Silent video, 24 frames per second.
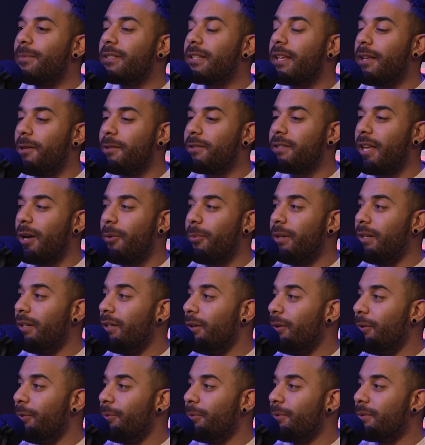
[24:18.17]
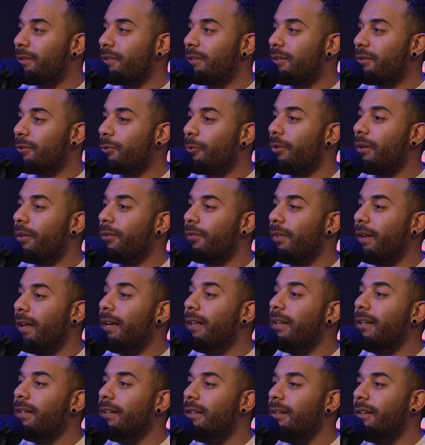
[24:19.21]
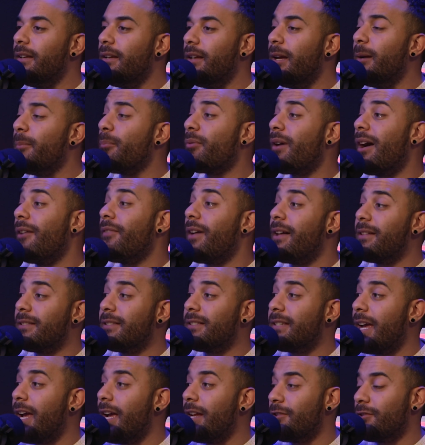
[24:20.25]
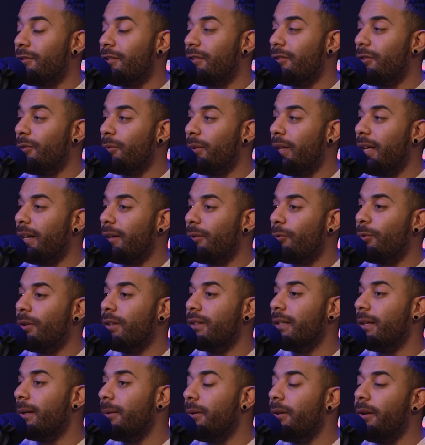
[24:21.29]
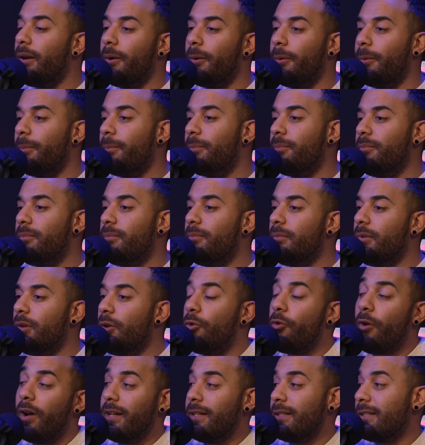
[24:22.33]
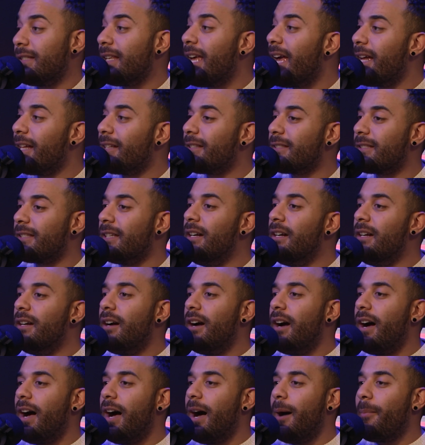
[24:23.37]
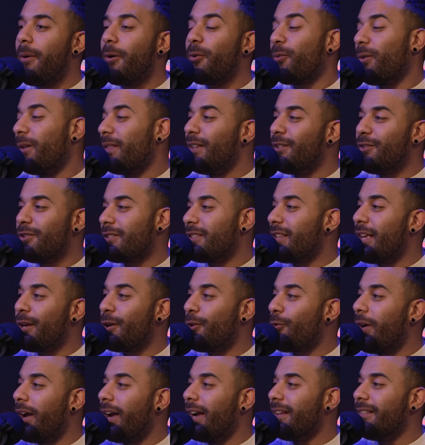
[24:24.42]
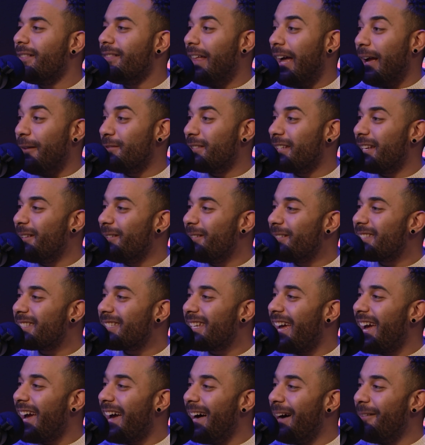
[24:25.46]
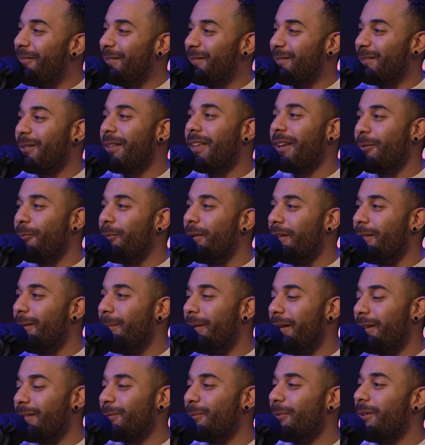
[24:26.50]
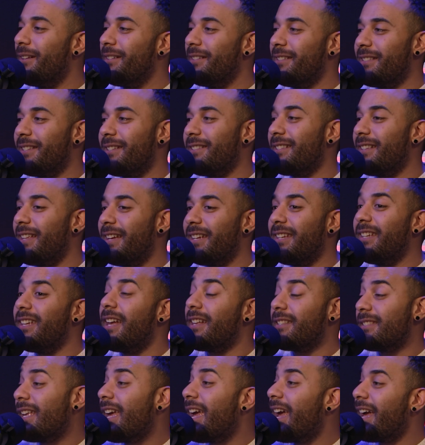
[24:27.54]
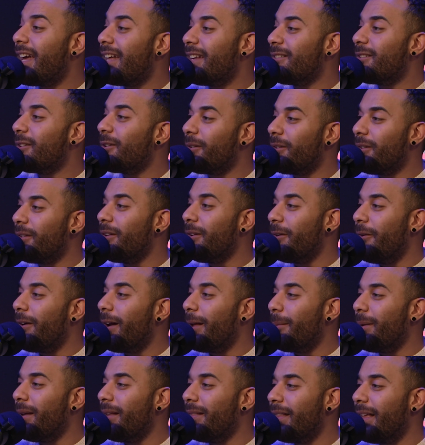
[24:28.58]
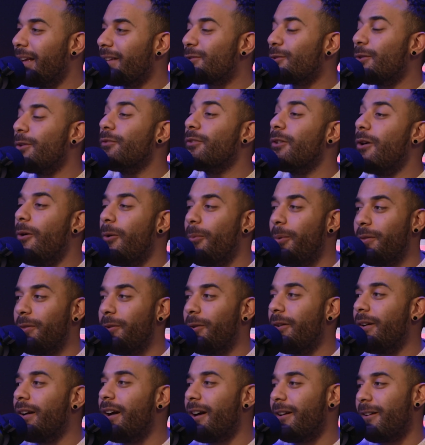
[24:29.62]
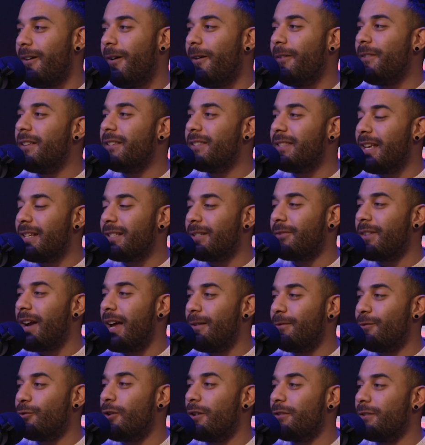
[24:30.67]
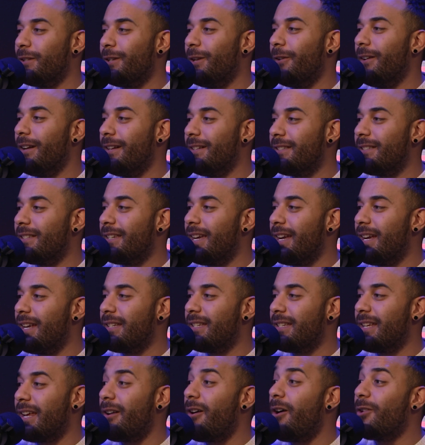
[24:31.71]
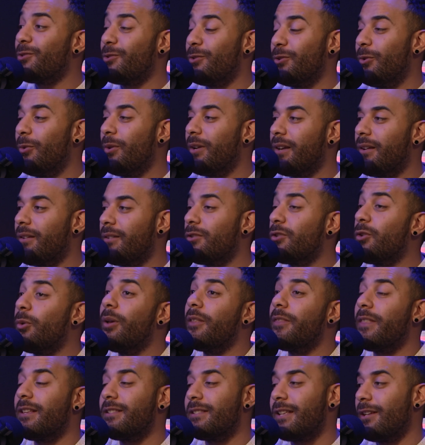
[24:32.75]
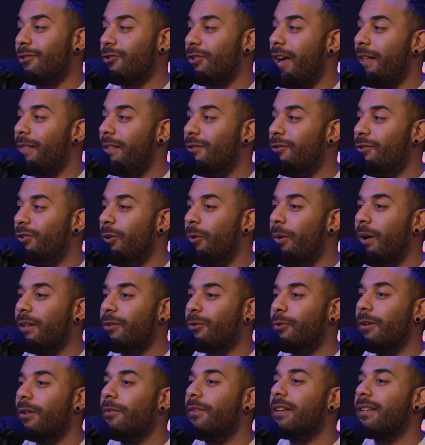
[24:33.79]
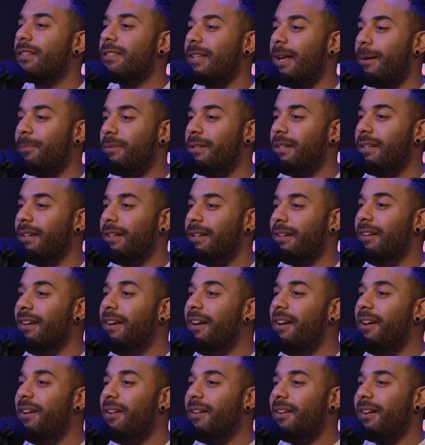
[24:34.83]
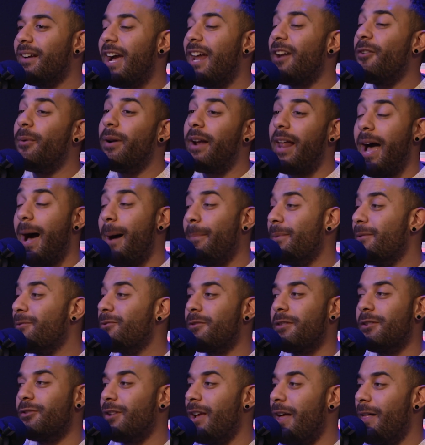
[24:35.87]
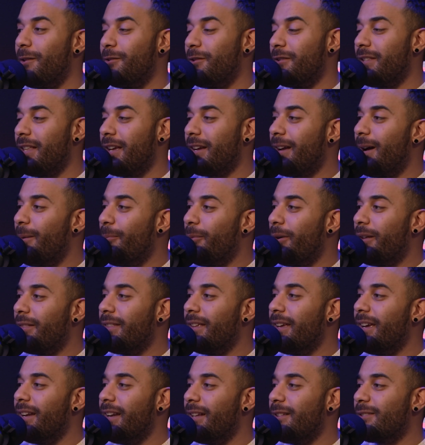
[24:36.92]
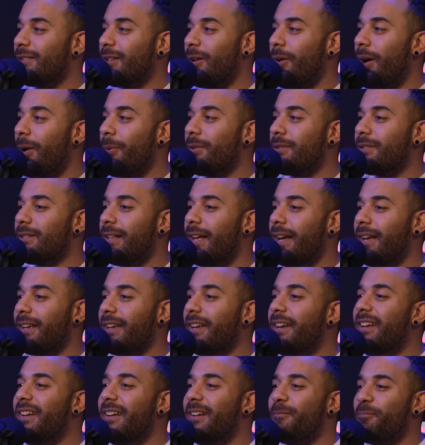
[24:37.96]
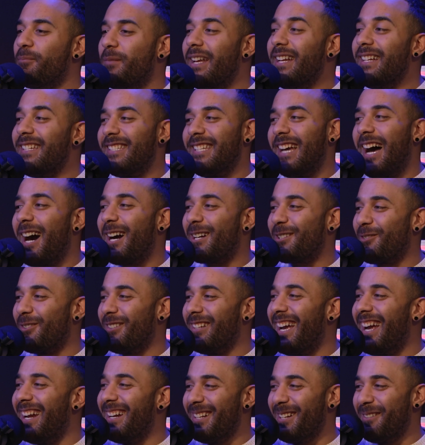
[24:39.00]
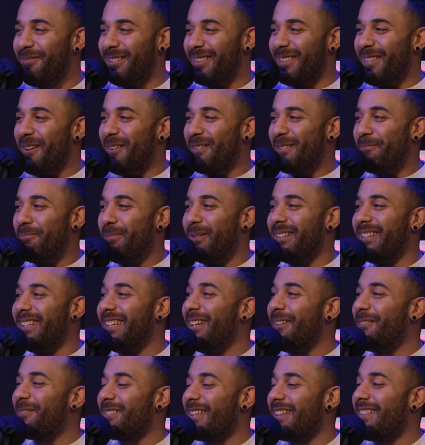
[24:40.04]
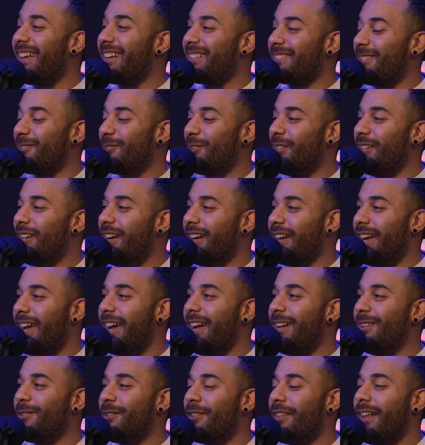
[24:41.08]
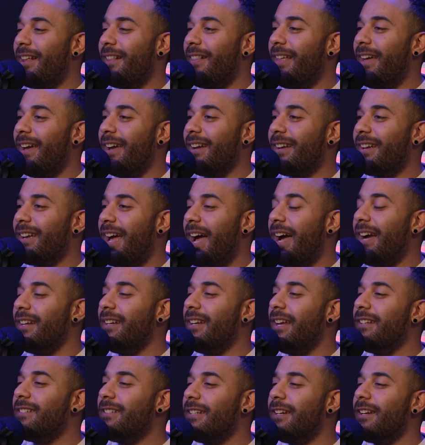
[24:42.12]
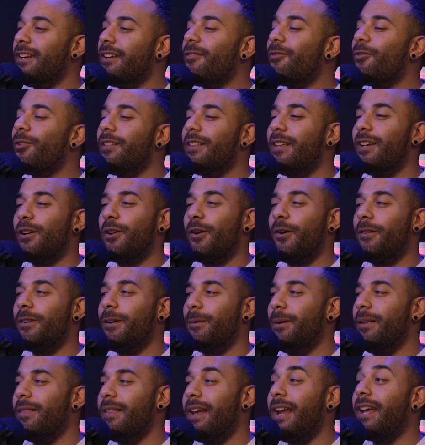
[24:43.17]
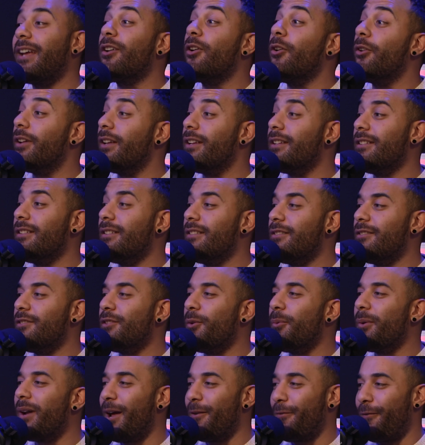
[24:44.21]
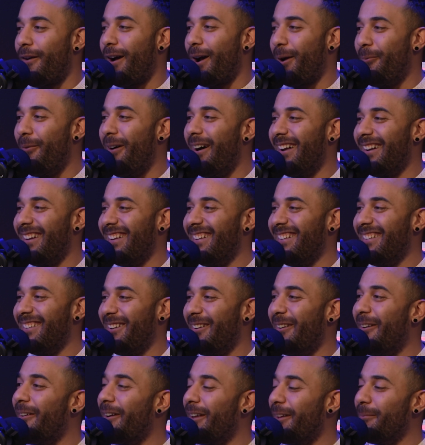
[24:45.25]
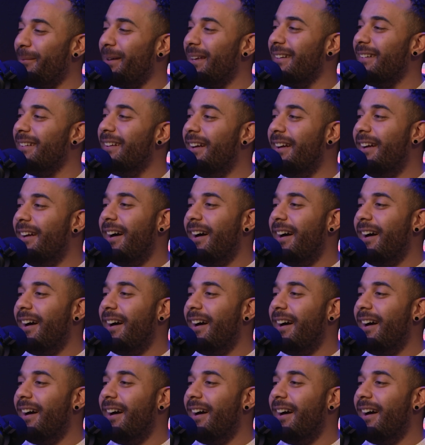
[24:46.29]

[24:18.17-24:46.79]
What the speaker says: skills that we use sort of in improv on stage to do like really, great sets are really just like great life skills to have. And so like one of the biggest ones is like yes and, or you know what I mean? Like sort of going with your gut. All these things of kind of trusting your instinct and also doing things that challenge you and sort of accepting kind of what happens or the challenges that come with it. And so I was like indoctrinated with those beliefs at like such a young age that like it didn't really occur to me that I couldn't do whatever I wanted. You know what I mean?